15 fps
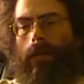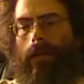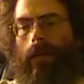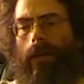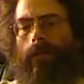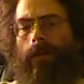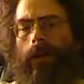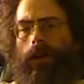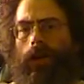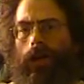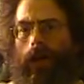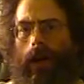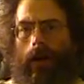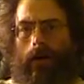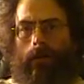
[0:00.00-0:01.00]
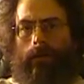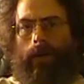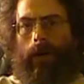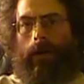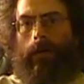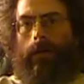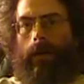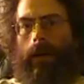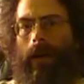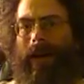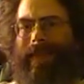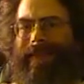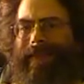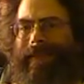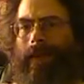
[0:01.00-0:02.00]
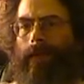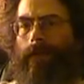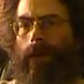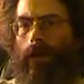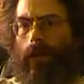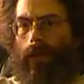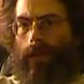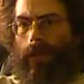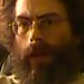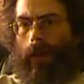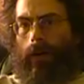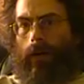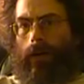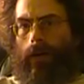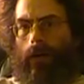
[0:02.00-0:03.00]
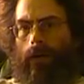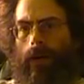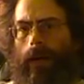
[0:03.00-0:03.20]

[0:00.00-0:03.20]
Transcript: even a shared victory a difficult thing to do.